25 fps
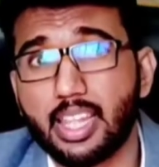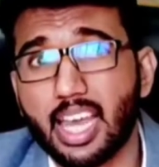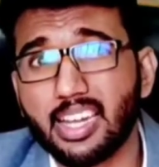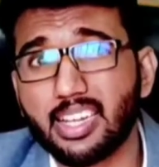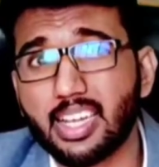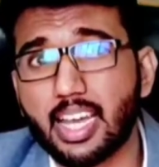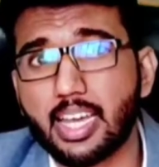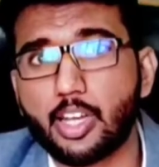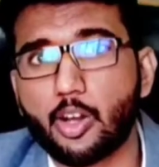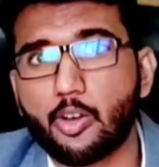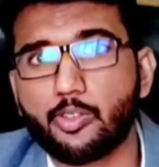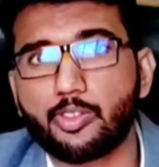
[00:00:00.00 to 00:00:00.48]

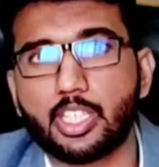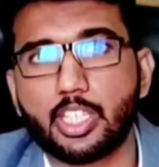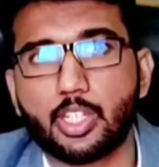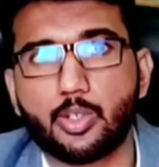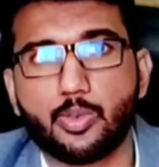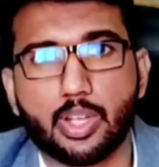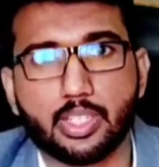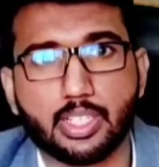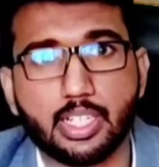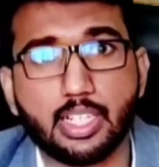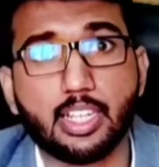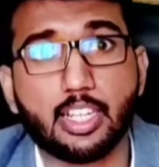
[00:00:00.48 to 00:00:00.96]
That kind of
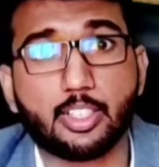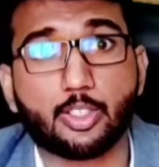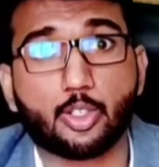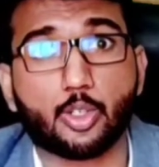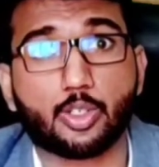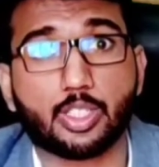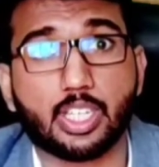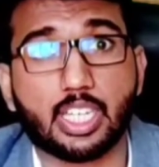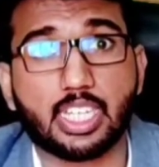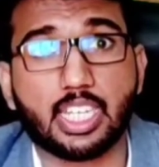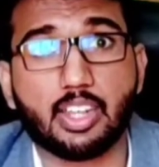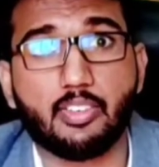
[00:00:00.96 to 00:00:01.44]
situation the
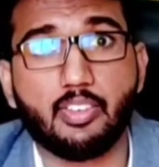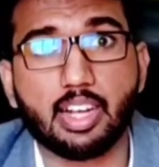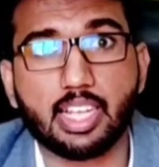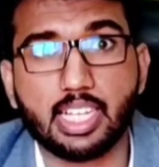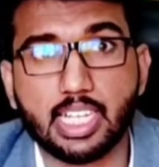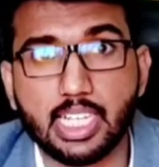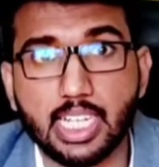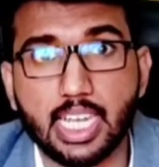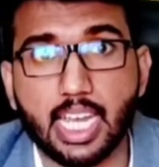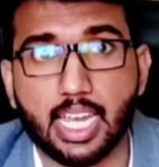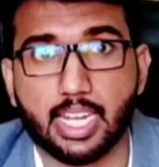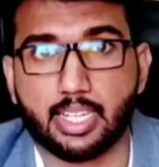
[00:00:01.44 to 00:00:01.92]
society will
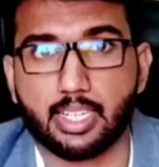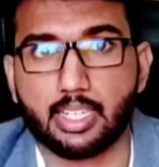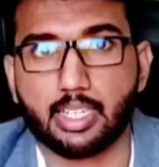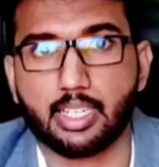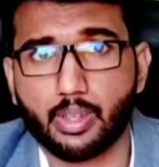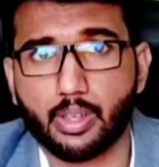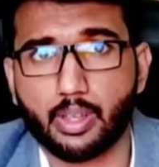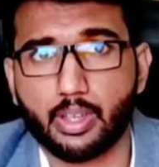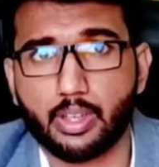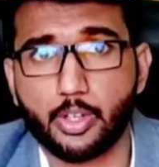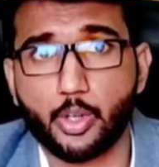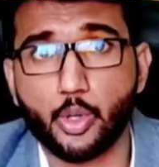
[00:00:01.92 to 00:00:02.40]

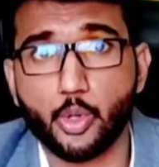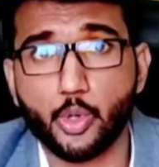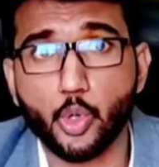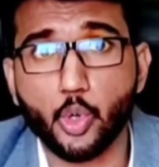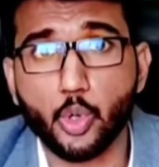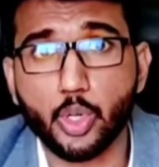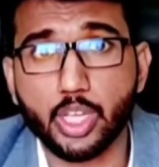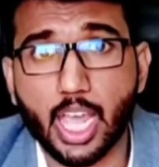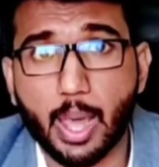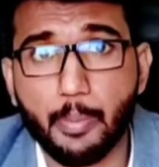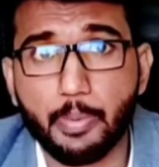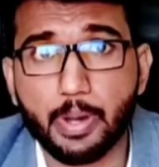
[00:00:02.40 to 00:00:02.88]
create due
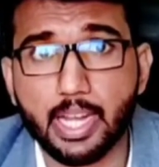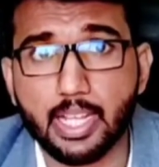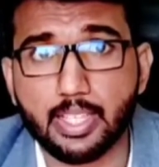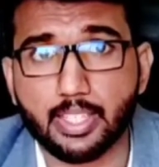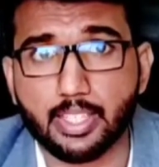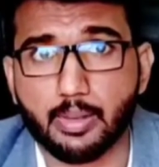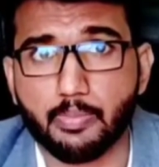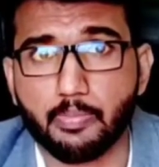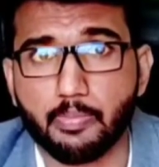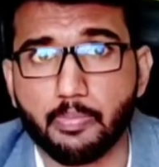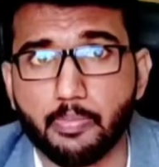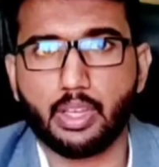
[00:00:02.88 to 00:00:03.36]
to
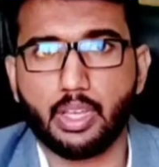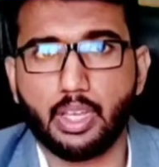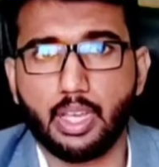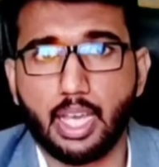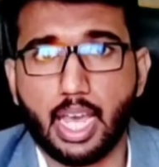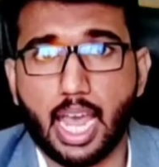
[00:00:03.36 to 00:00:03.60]
capitalism.